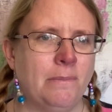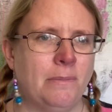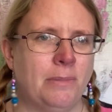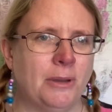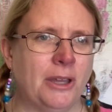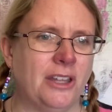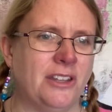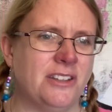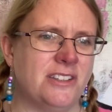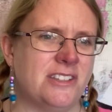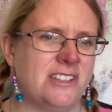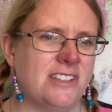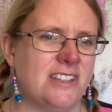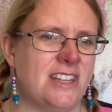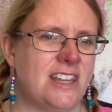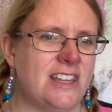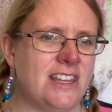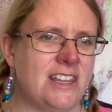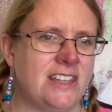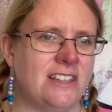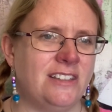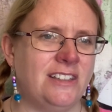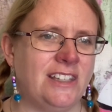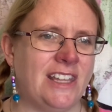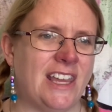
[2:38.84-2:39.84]
but
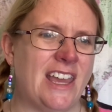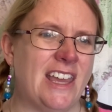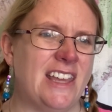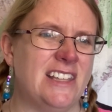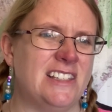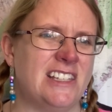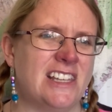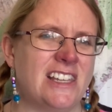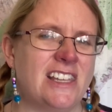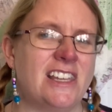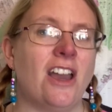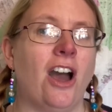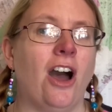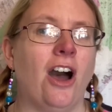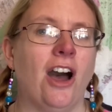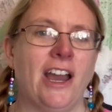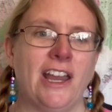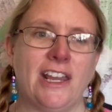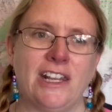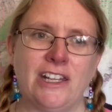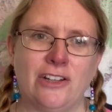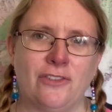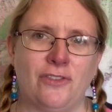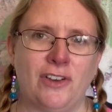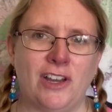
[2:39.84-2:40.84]
yeah, it
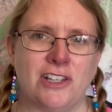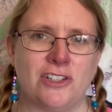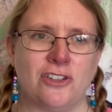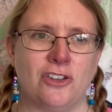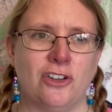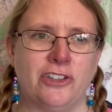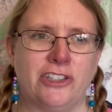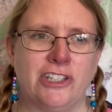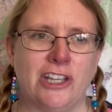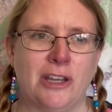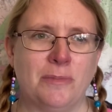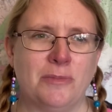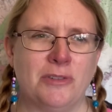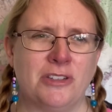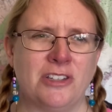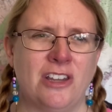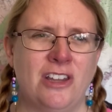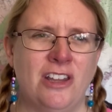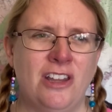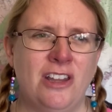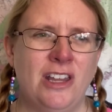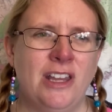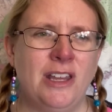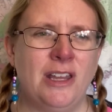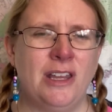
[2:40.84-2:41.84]
kind of has hot tubs,
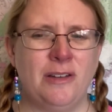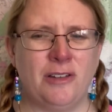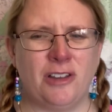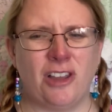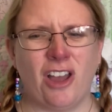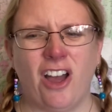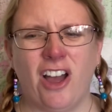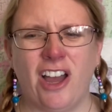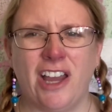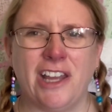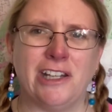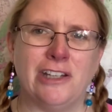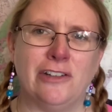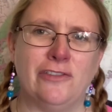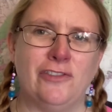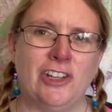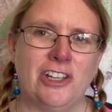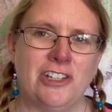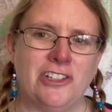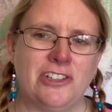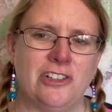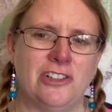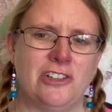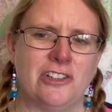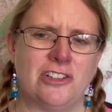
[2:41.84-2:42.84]
kind of
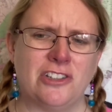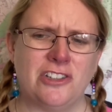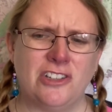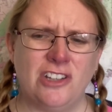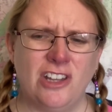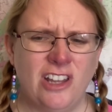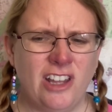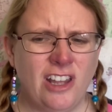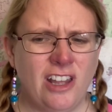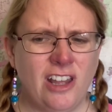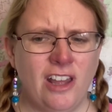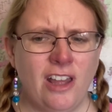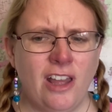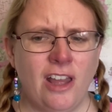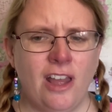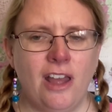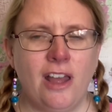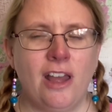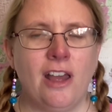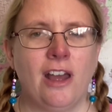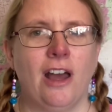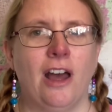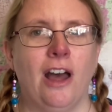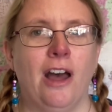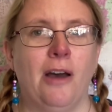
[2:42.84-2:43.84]
doesn't.
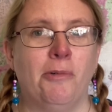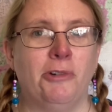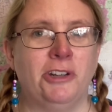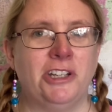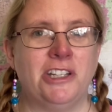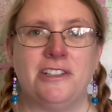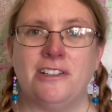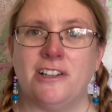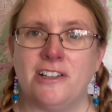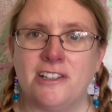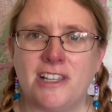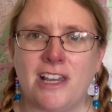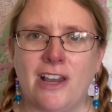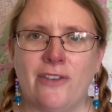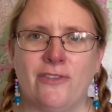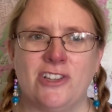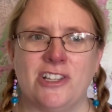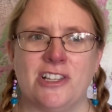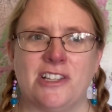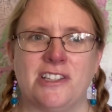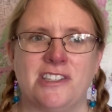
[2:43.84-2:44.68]
What it does have is